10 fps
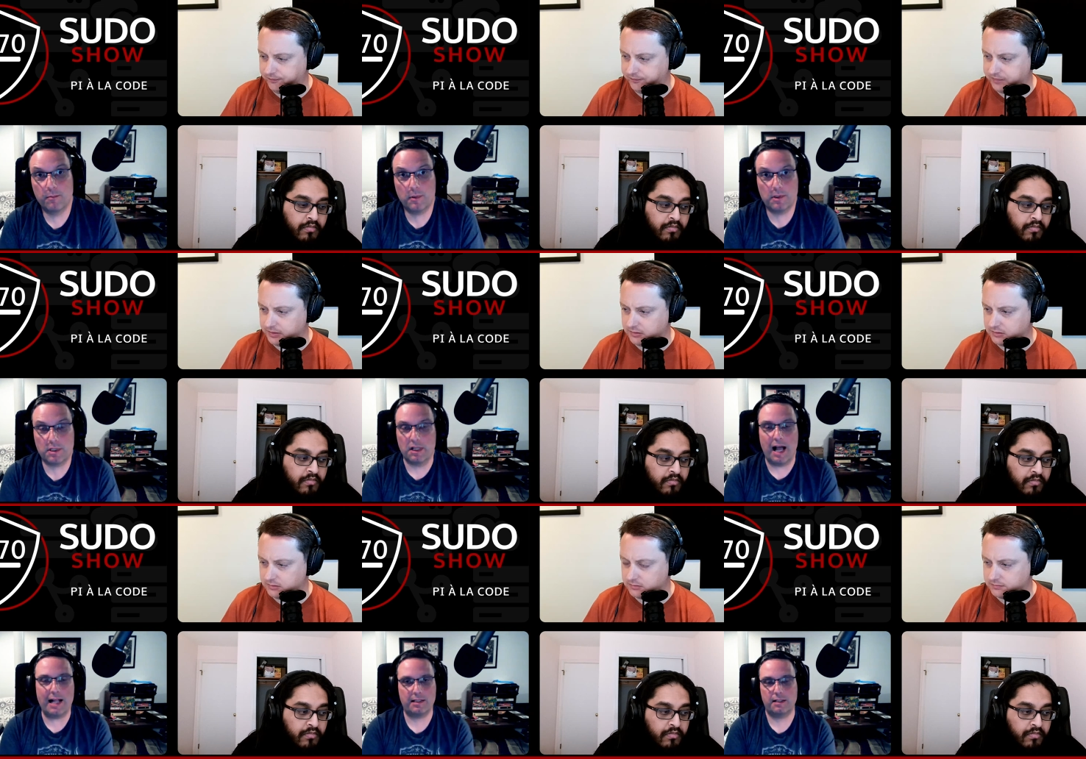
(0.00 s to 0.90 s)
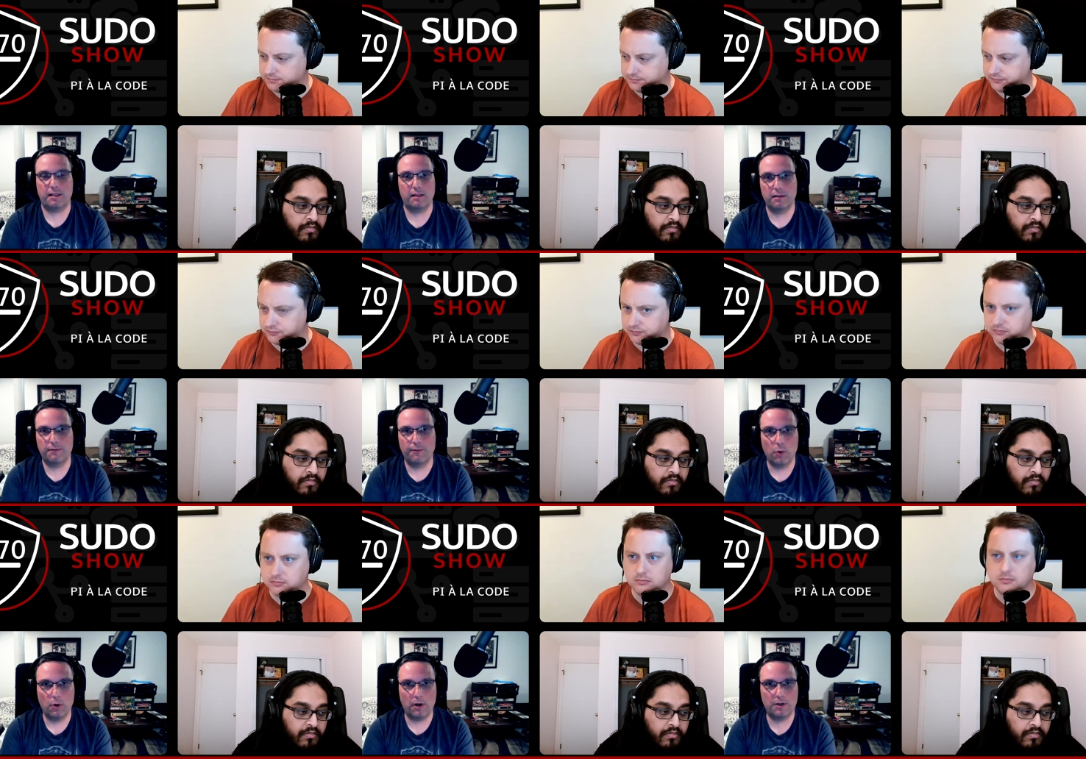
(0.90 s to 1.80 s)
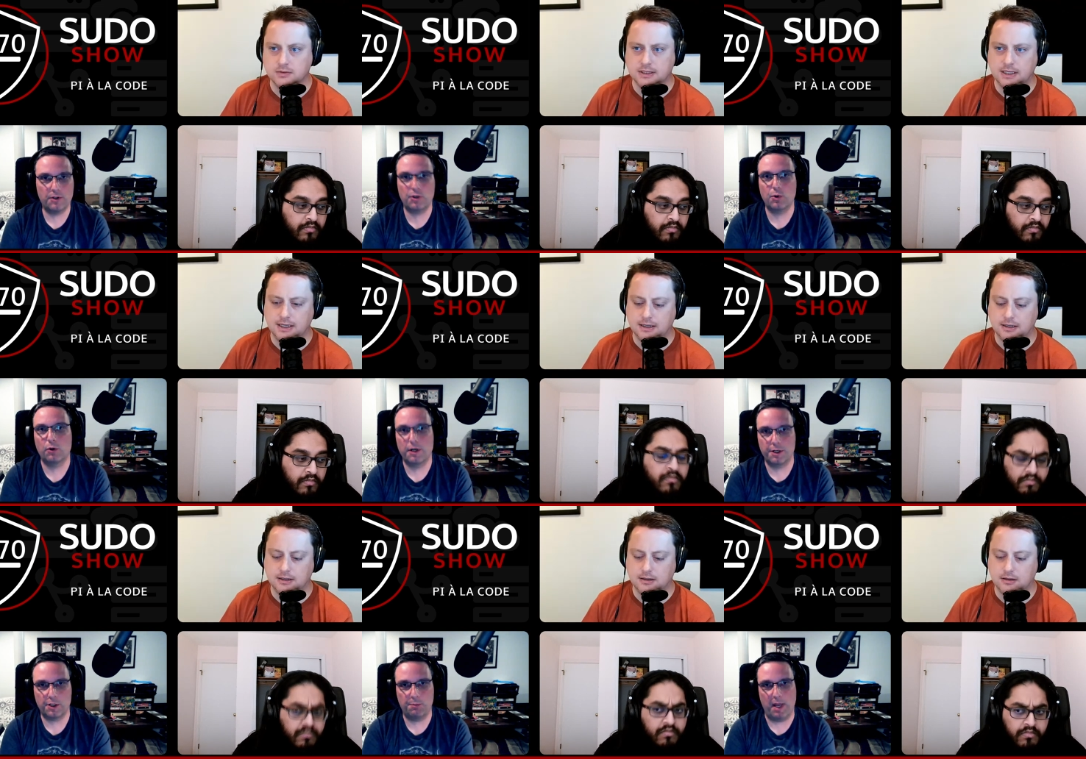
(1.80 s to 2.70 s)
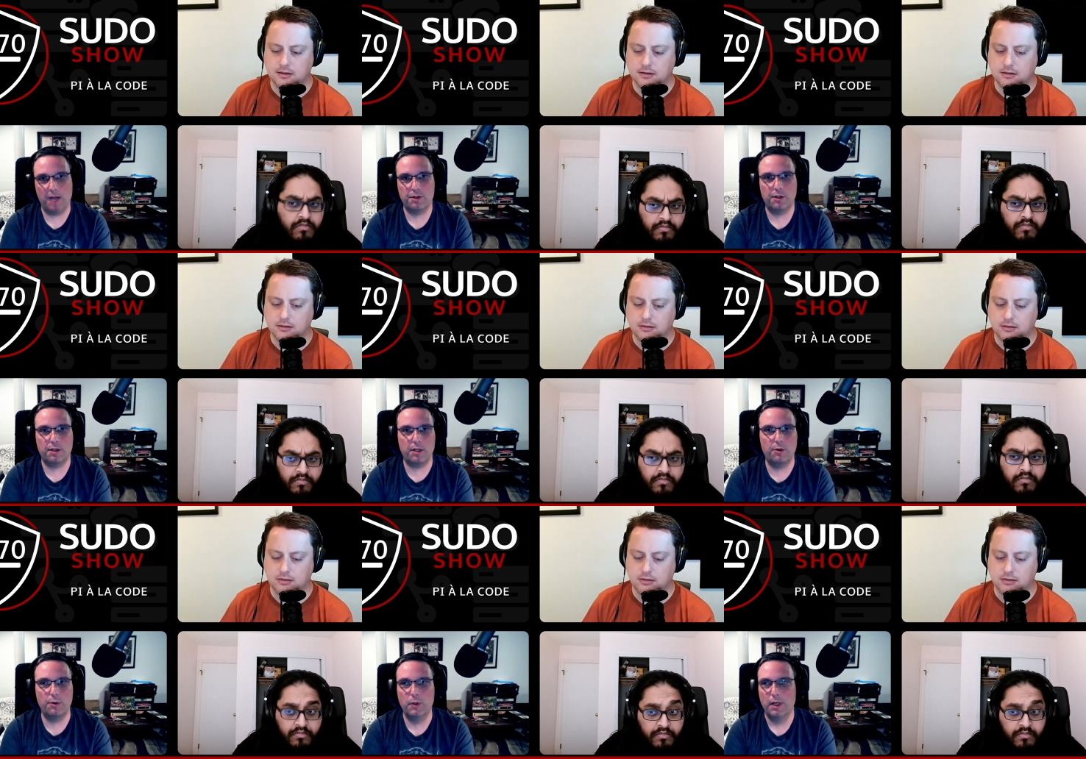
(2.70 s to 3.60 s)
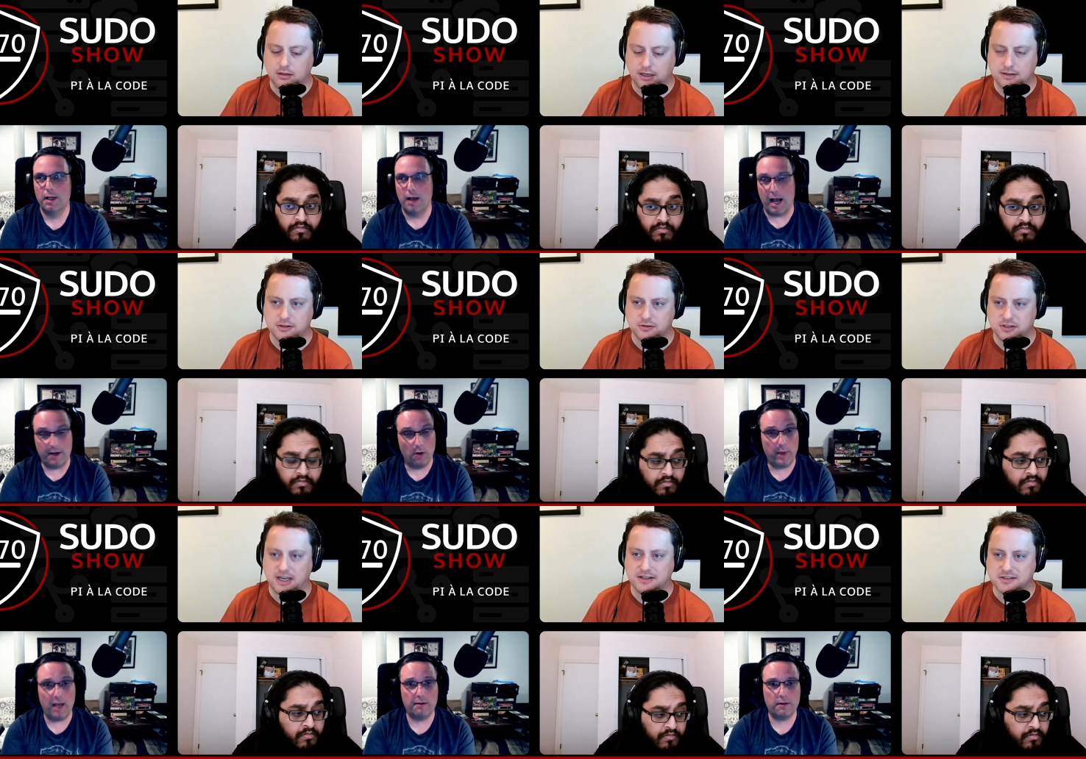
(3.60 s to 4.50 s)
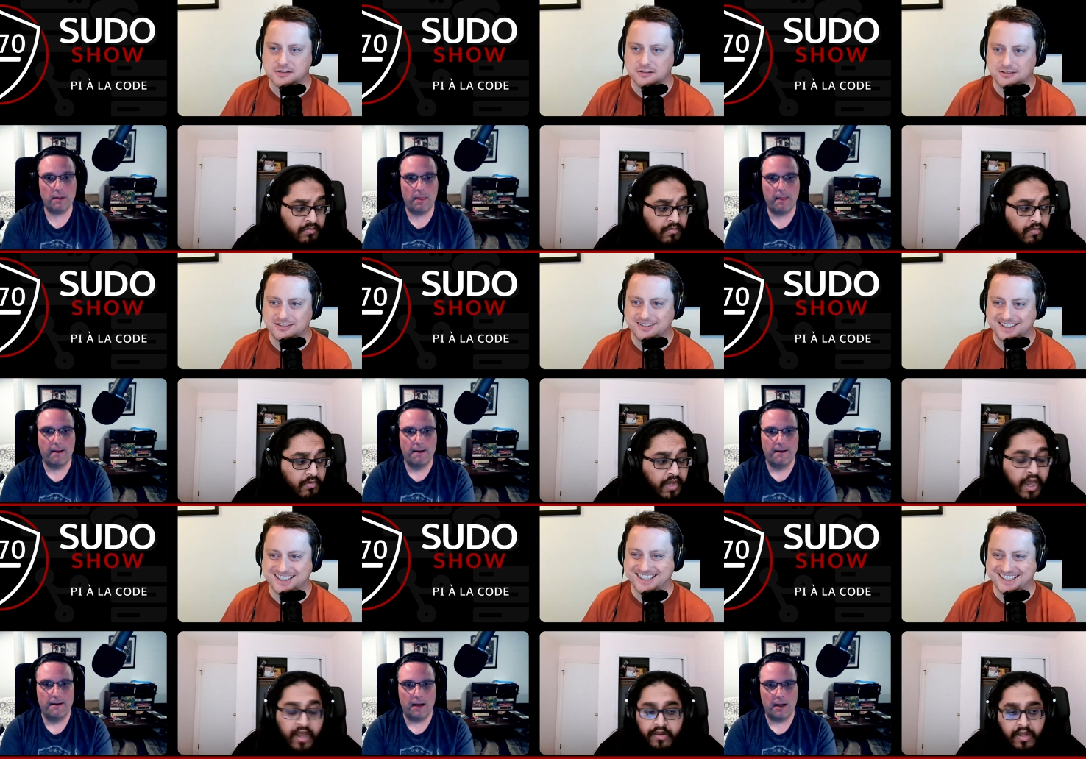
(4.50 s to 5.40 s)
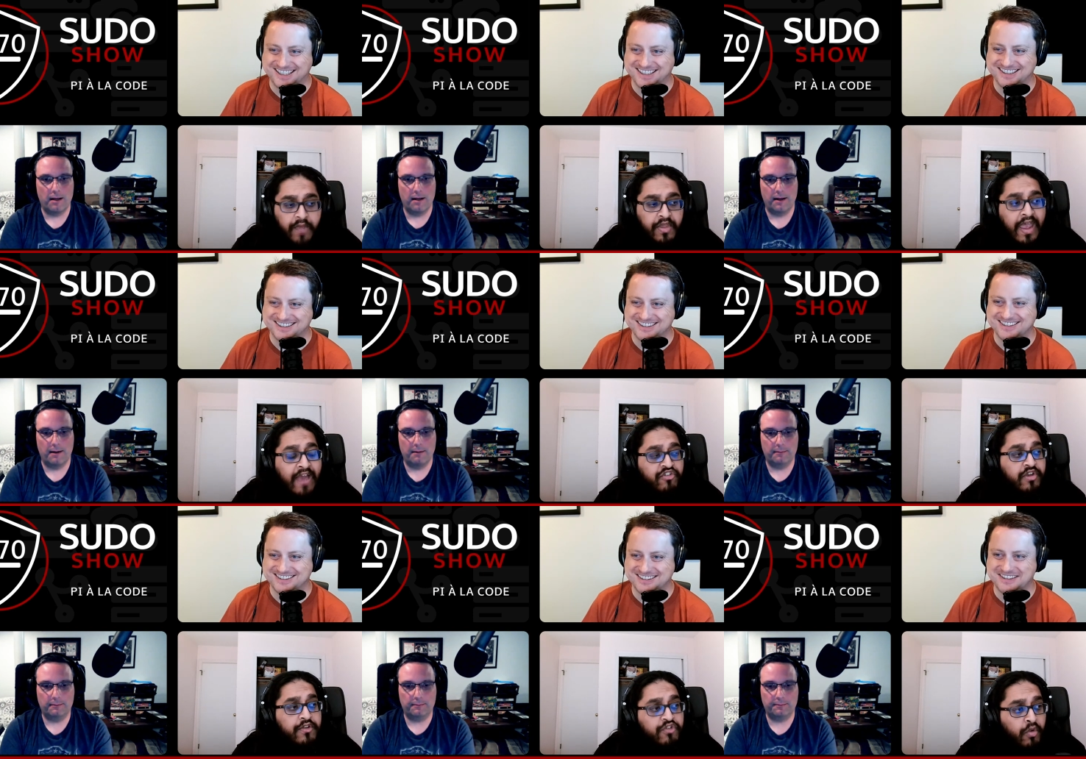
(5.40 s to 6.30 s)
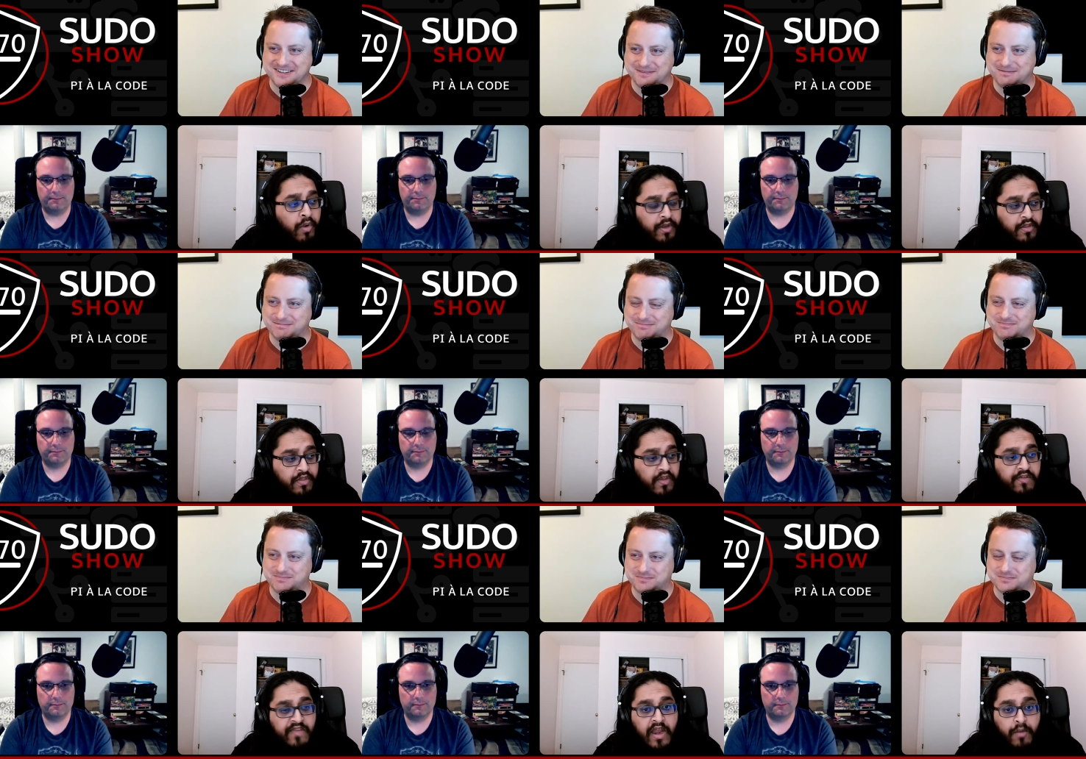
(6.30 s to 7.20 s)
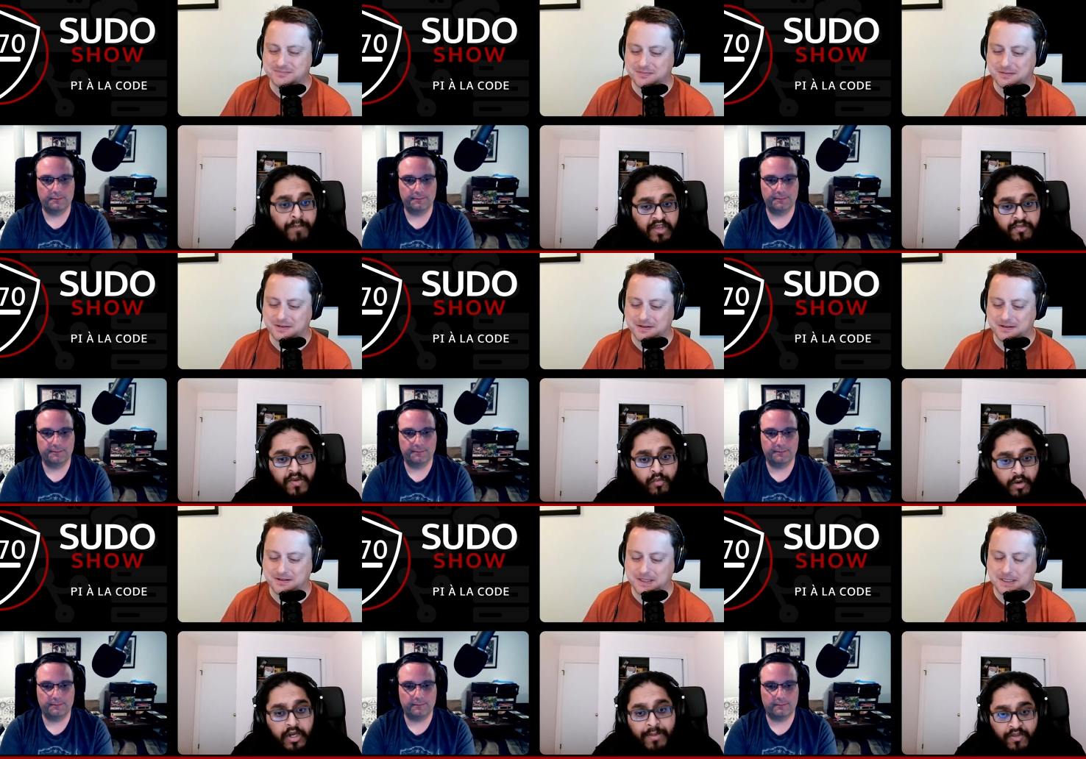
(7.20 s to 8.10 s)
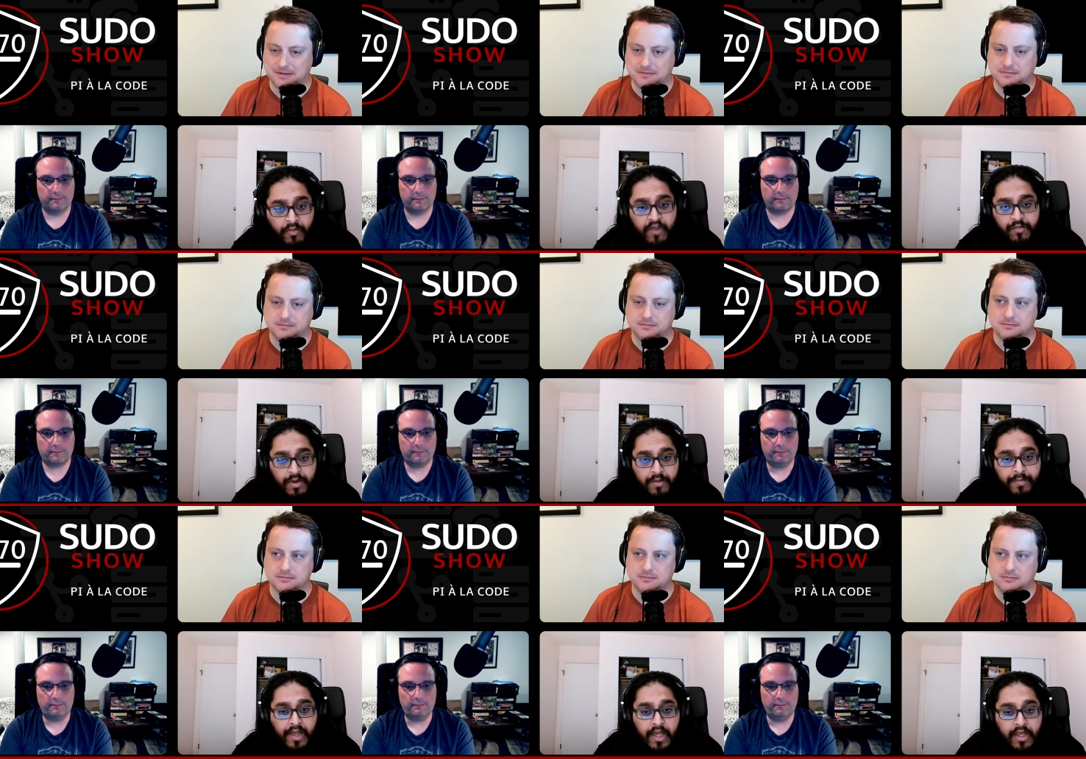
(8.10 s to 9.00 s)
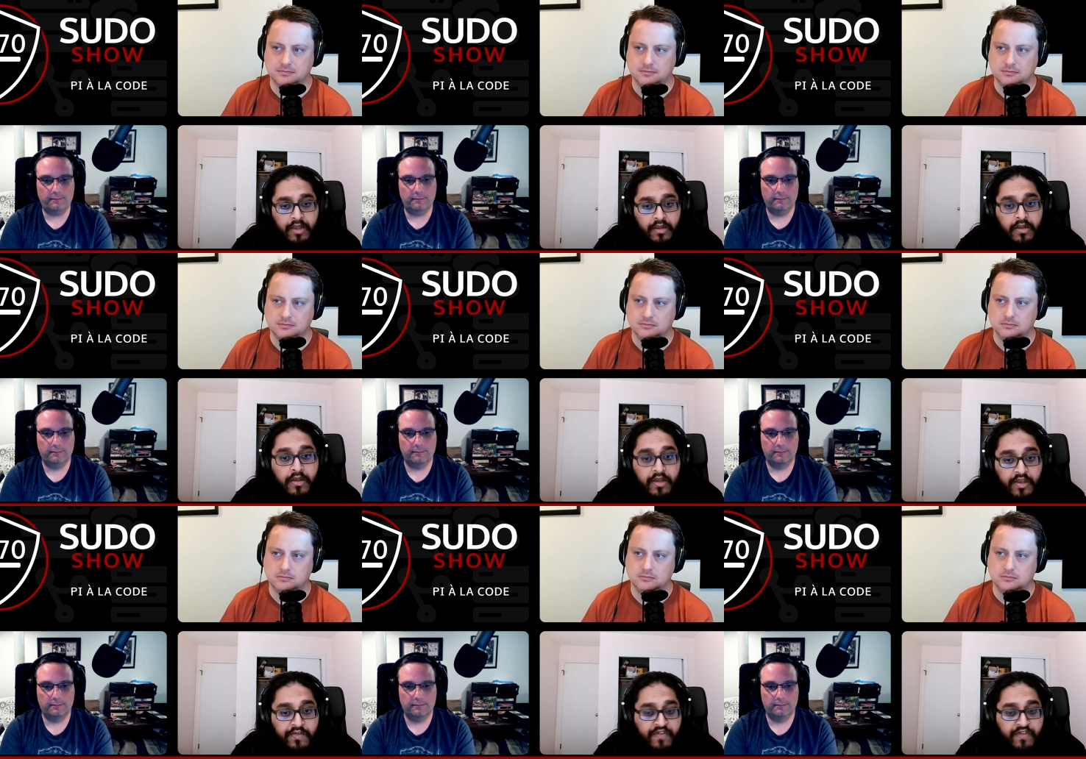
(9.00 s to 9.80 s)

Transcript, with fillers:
Speaker 1: slots for storage expansion? Do you? The answer I know we yes.
Speaker 2: have. Yeah, yeah. They actually. So one of the things that makes me worried about the Raspberry Pi is the